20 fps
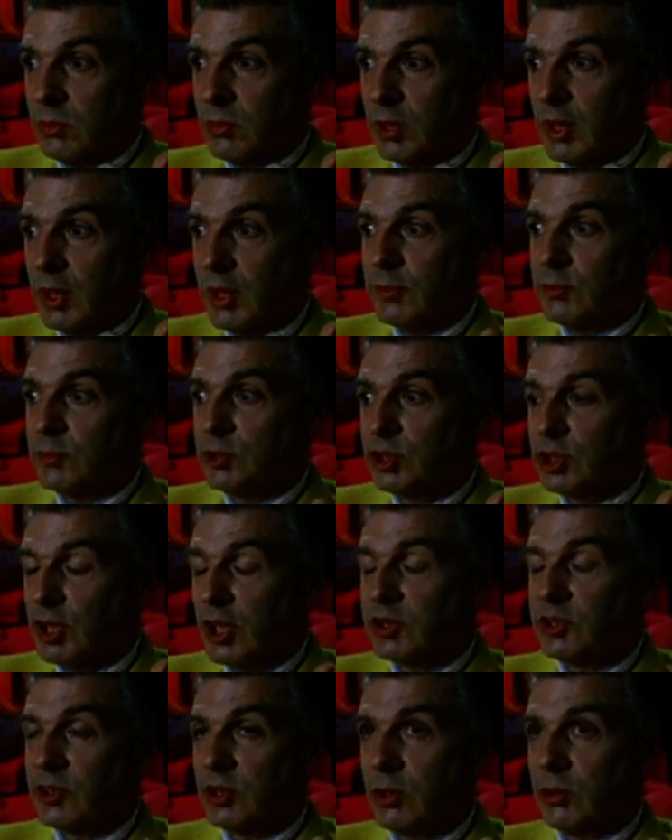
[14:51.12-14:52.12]
I'm
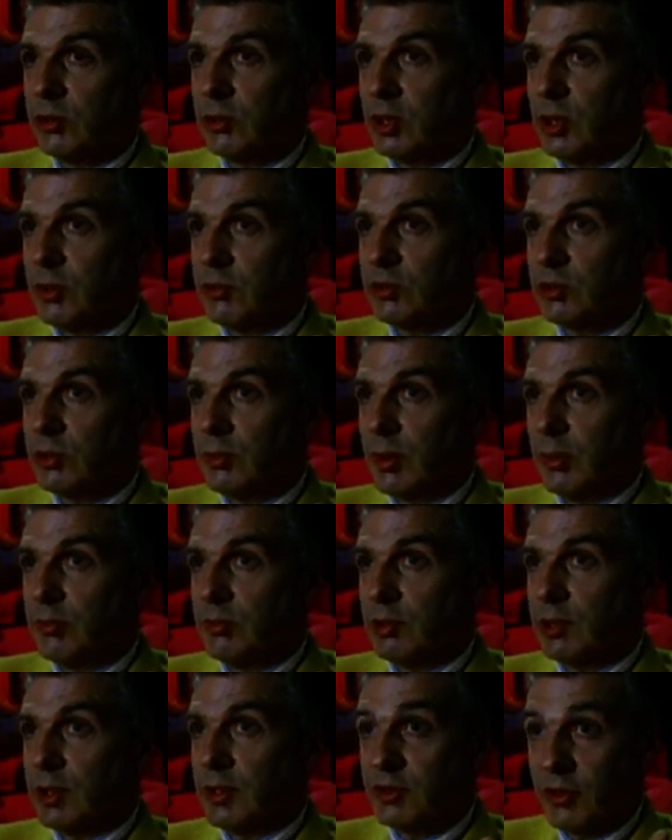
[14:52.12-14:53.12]
just old enough to
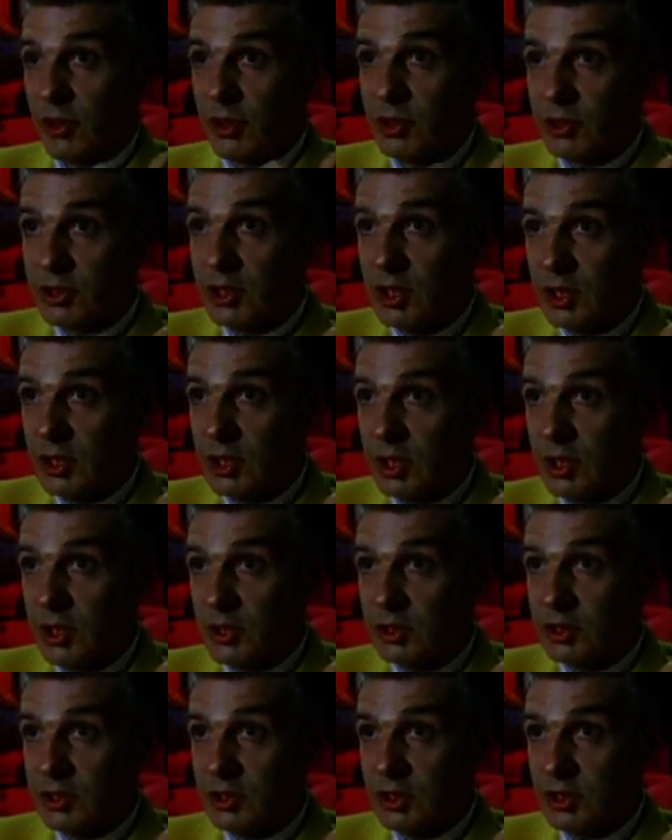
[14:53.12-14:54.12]
remember. I was 13 in
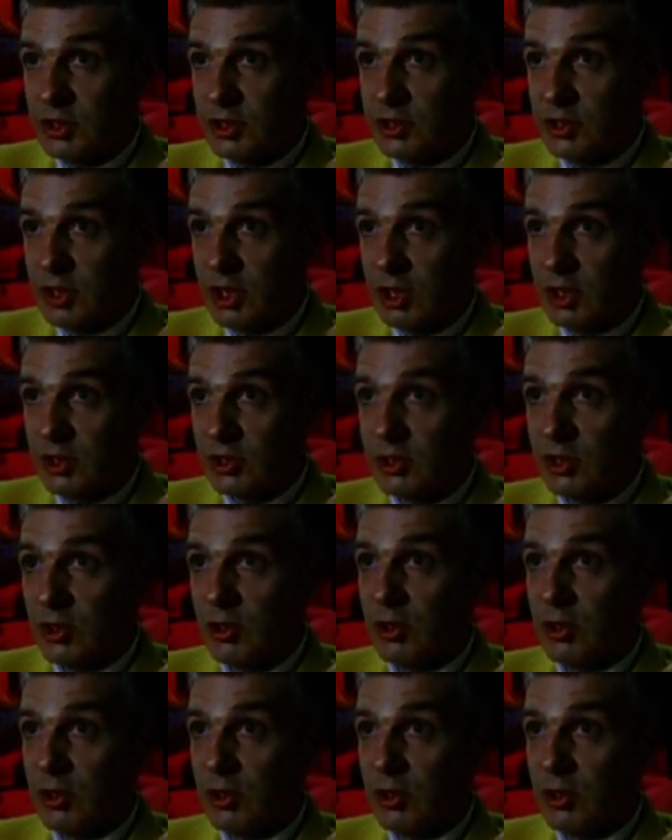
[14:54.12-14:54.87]
1966.